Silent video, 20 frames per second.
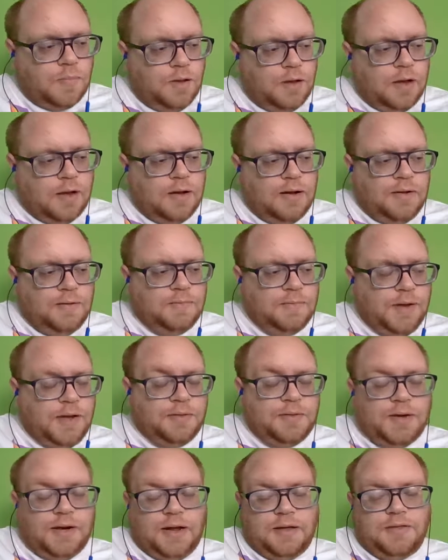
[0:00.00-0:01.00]

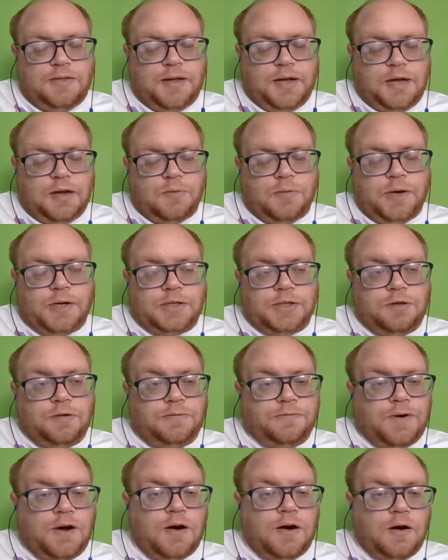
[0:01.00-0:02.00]
And then I think it went too
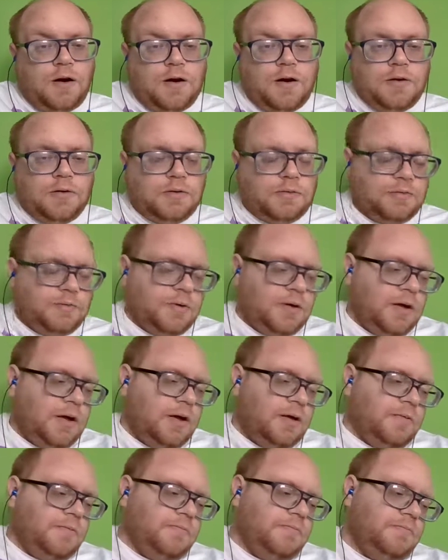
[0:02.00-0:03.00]
far,
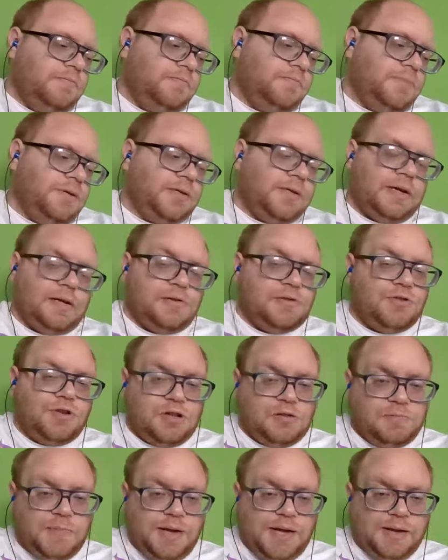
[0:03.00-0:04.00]
but that's
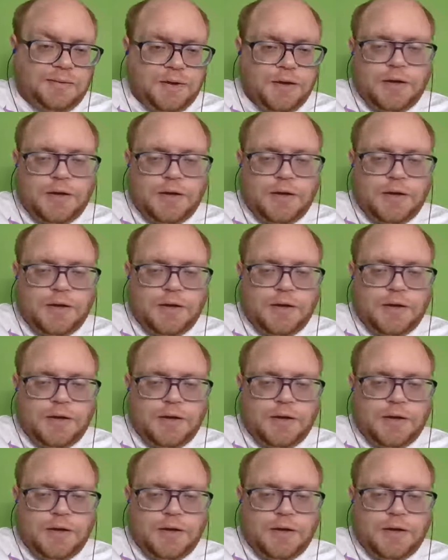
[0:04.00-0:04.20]
just me.